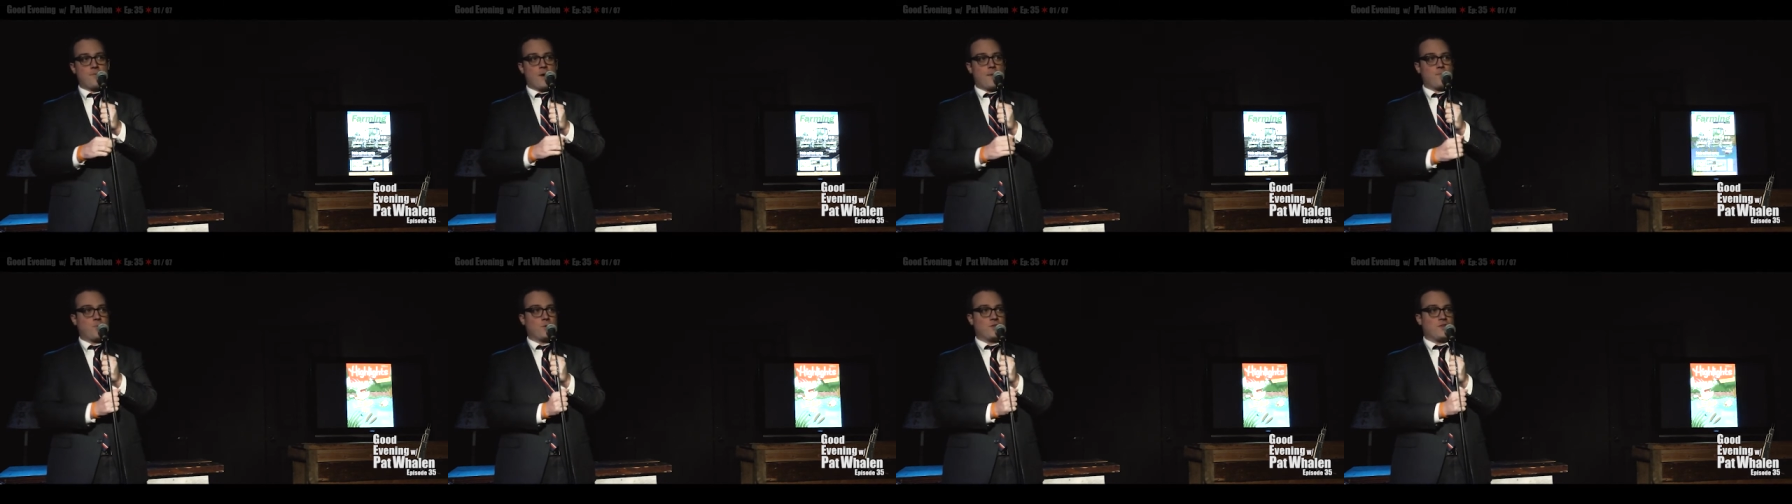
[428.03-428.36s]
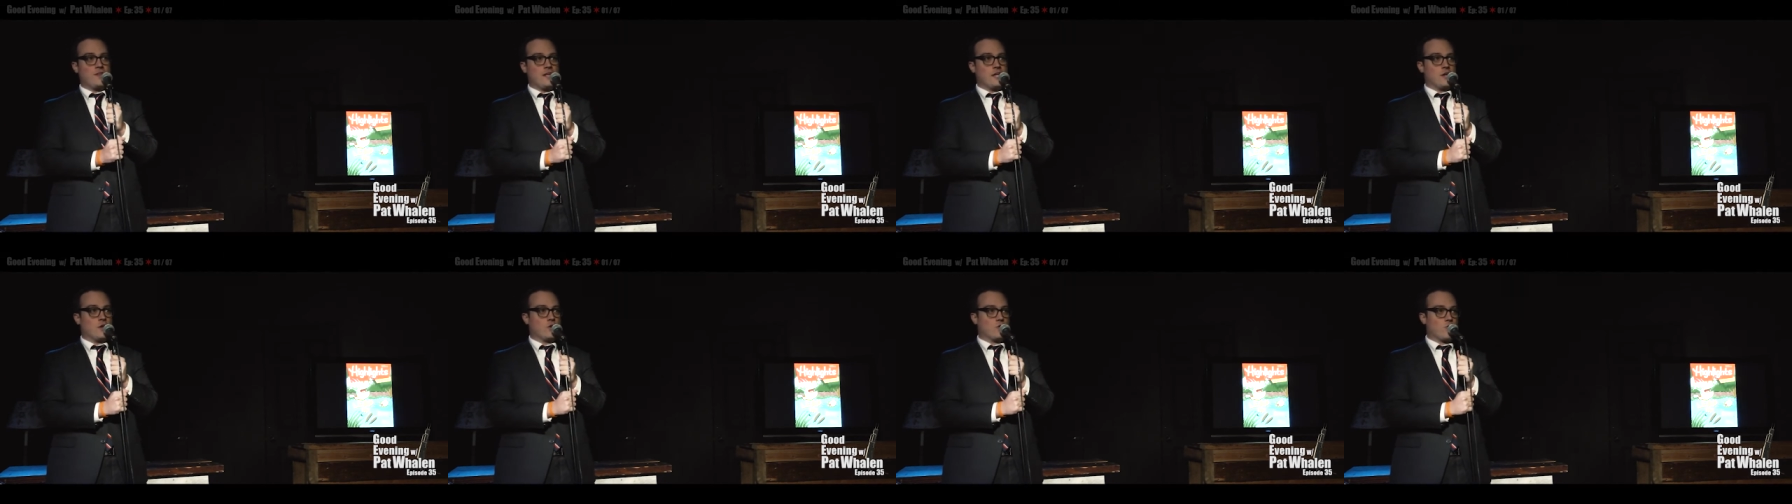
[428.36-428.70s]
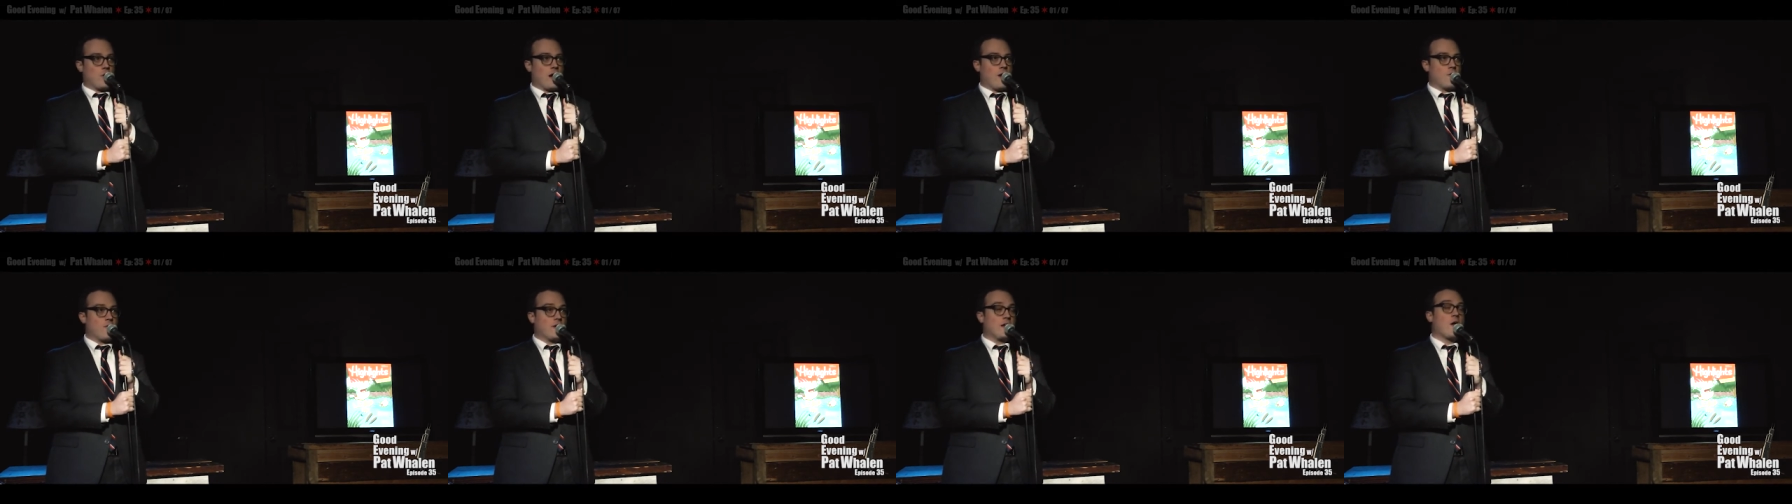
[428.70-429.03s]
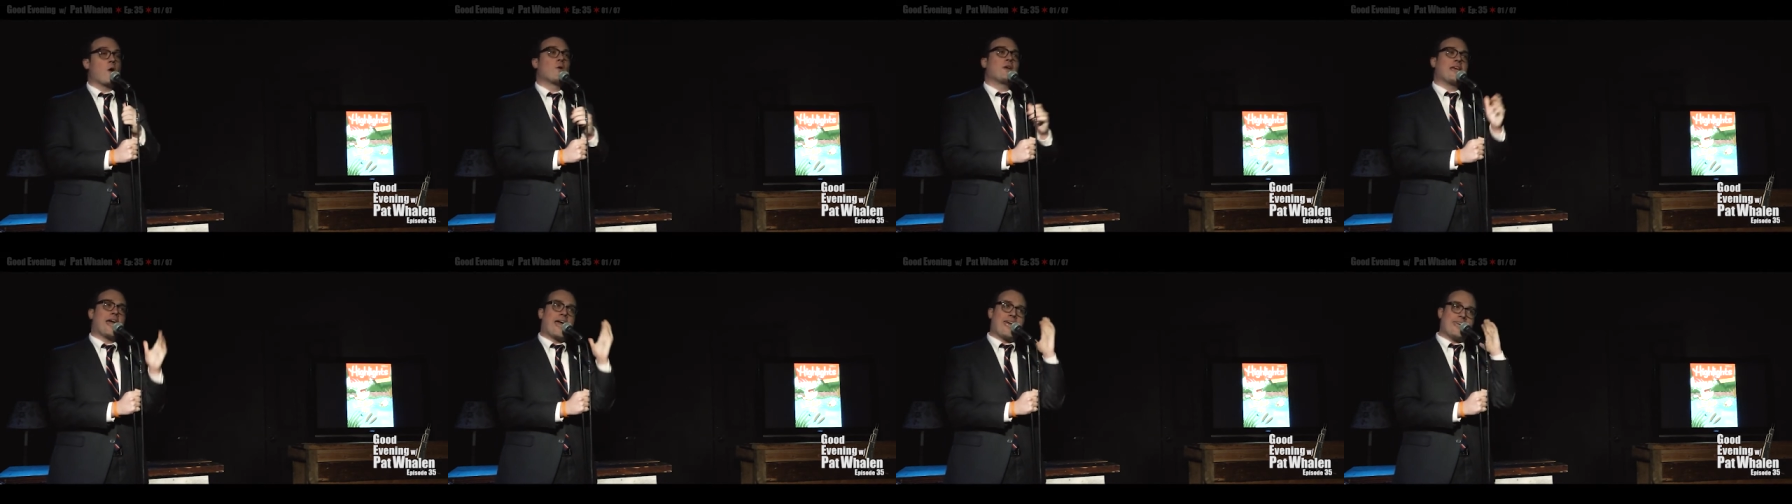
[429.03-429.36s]
up with the agrarian.
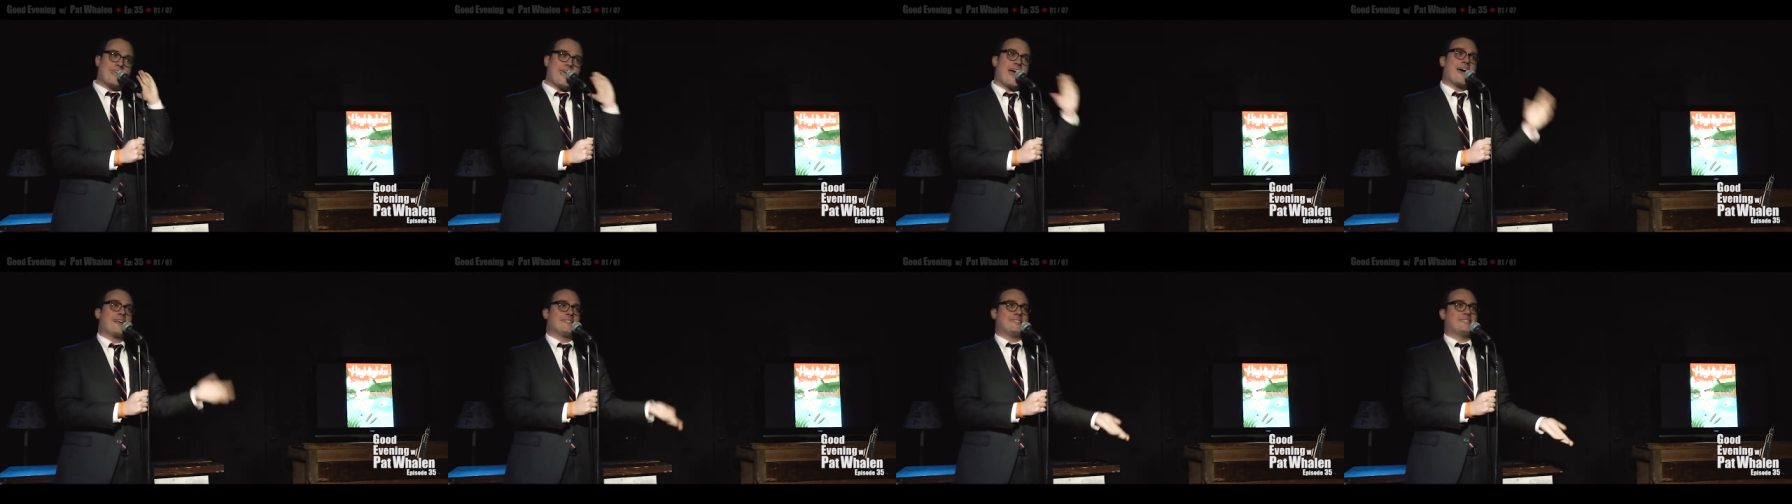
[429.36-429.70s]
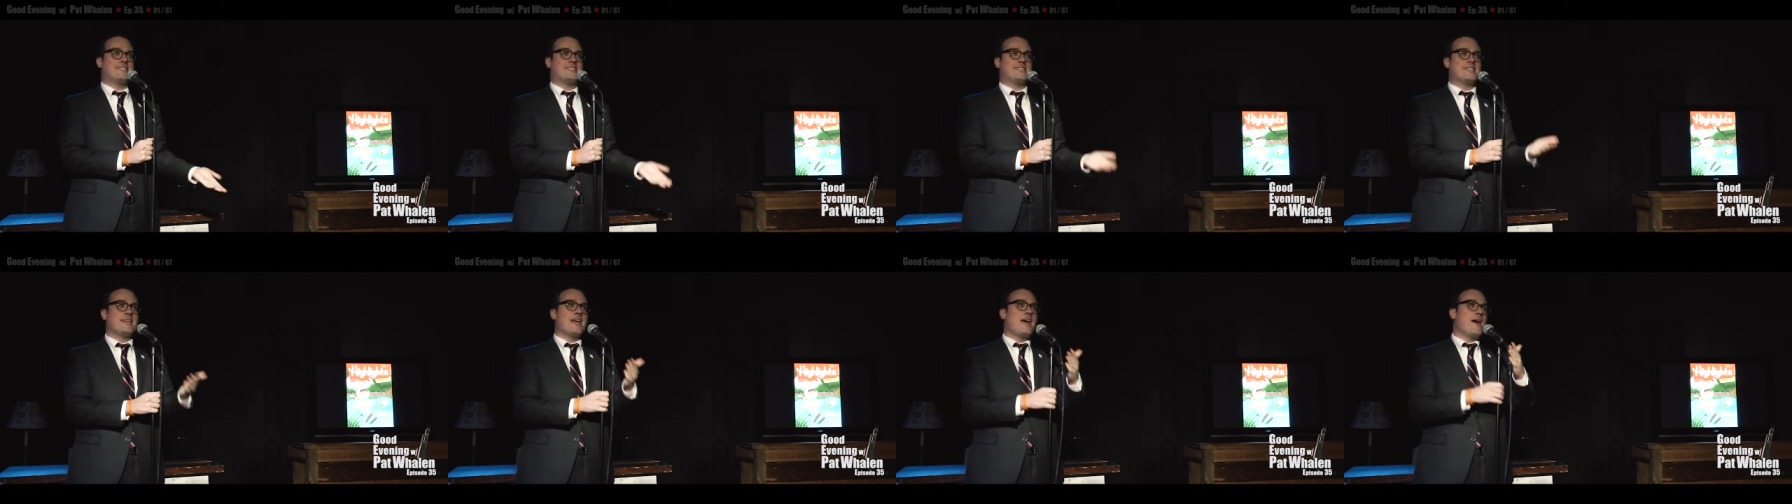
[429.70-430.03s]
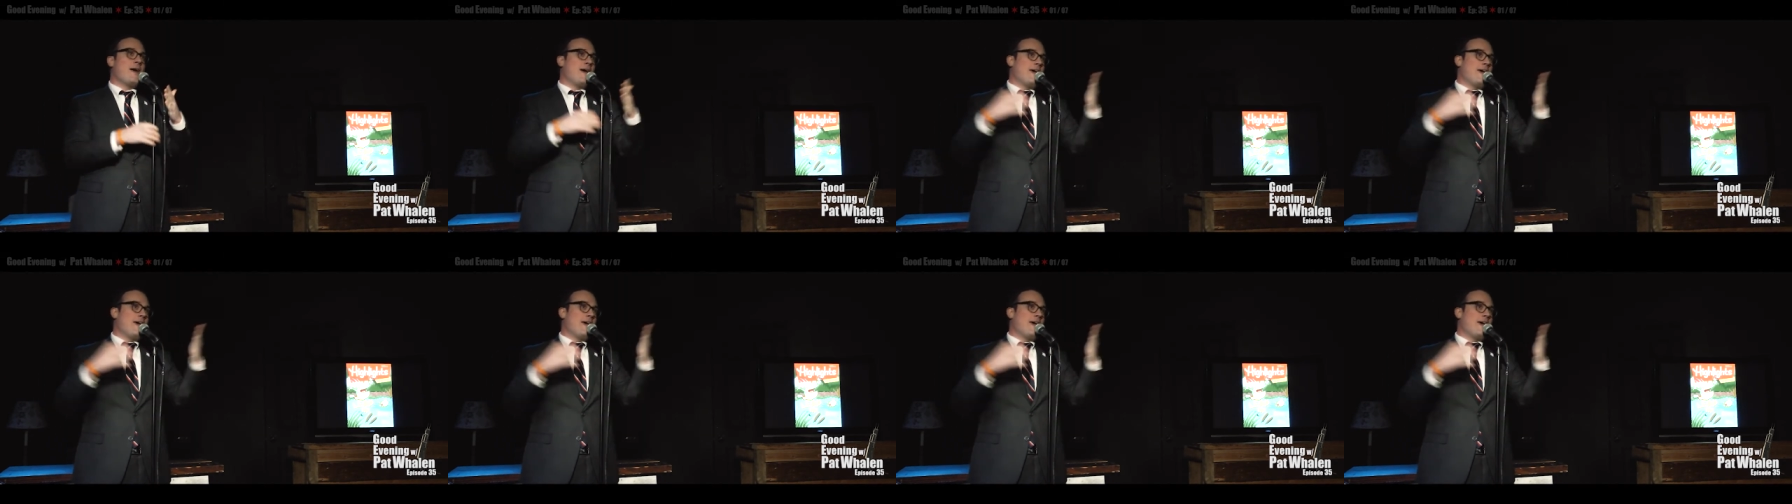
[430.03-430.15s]
Okay. Yes.